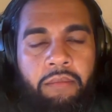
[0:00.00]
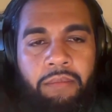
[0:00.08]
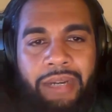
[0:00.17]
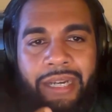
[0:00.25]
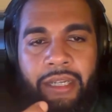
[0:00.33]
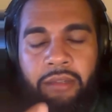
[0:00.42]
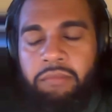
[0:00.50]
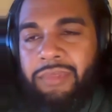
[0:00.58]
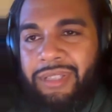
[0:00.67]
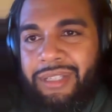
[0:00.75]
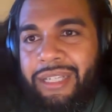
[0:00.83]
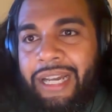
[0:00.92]
my
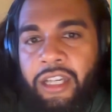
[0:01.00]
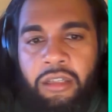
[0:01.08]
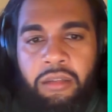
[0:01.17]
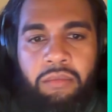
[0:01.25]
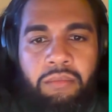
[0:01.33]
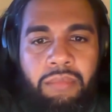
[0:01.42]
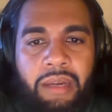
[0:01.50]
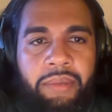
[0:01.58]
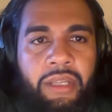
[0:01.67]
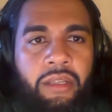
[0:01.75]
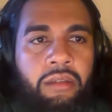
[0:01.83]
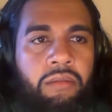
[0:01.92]
stack
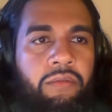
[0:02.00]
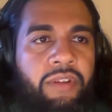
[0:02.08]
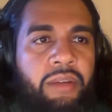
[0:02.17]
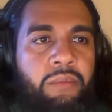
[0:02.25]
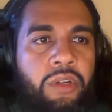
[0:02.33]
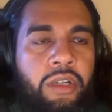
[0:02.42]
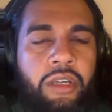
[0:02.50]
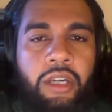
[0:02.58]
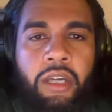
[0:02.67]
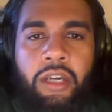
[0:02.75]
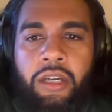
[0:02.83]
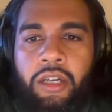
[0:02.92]
mapping framework
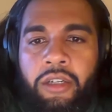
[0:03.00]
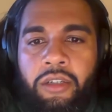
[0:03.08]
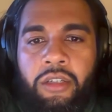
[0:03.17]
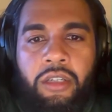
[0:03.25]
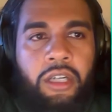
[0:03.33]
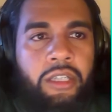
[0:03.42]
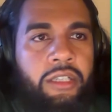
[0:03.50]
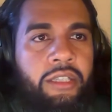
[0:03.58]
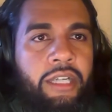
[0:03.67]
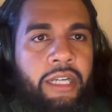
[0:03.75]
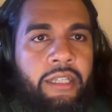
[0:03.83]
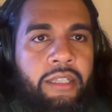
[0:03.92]
under conscious
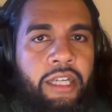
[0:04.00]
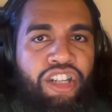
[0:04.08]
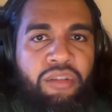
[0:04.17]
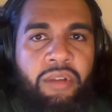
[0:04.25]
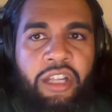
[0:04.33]
stack design.